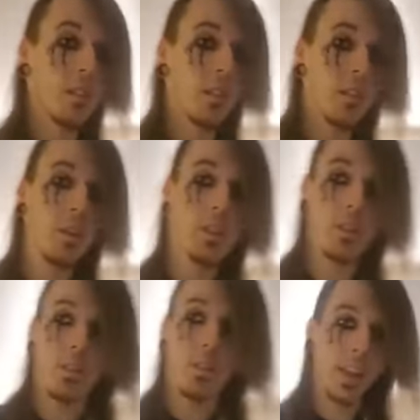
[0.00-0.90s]
Come
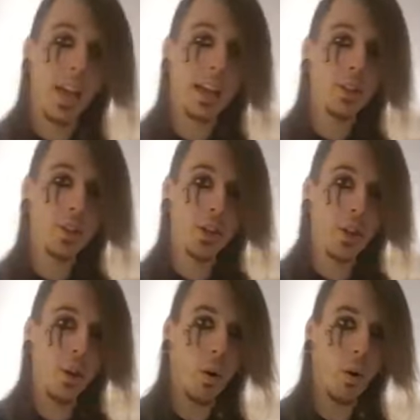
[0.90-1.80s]
on, catch your
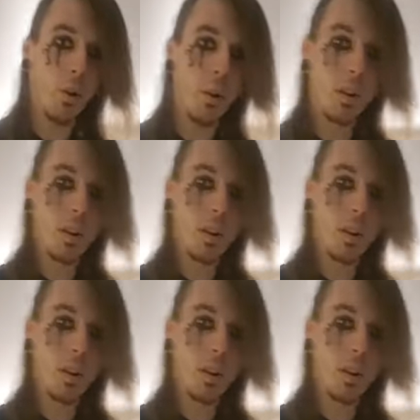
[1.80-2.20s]
goal.